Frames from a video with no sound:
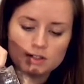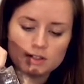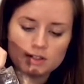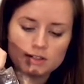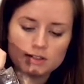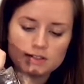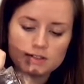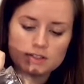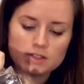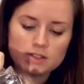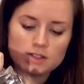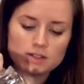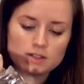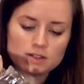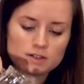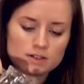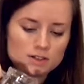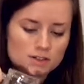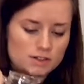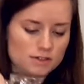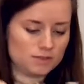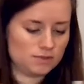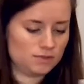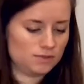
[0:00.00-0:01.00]
Let's see here,
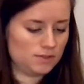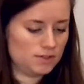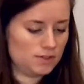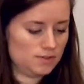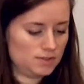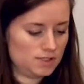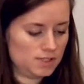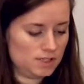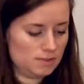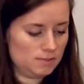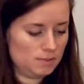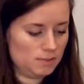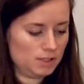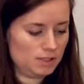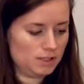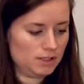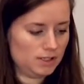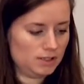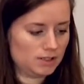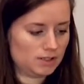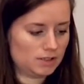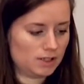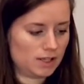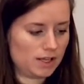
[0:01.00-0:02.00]
15
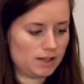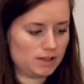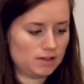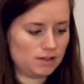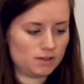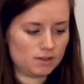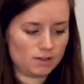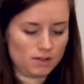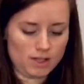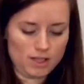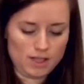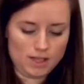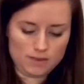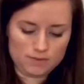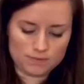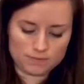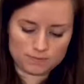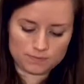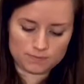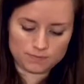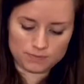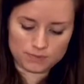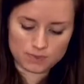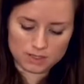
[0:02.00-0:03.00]
milliliter line, okay?
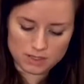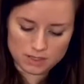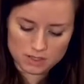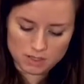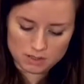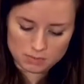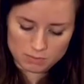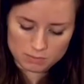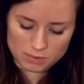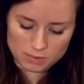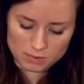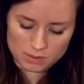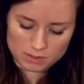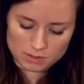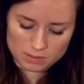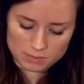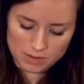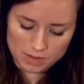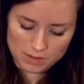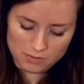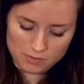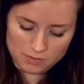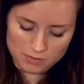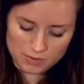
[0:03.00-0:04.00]
Pour into
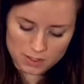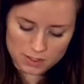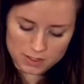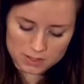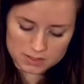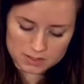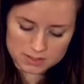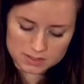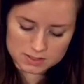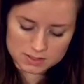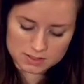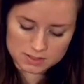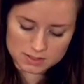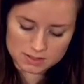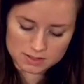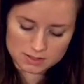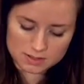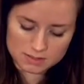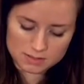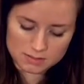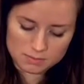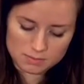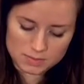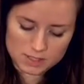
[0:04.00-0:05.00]
my first
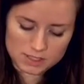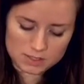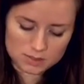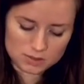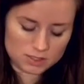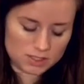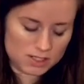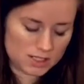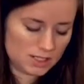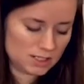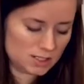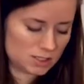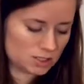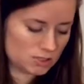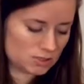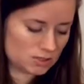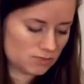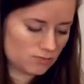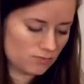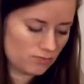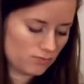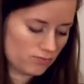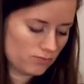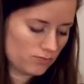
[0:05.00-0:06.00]
Petri dish.
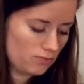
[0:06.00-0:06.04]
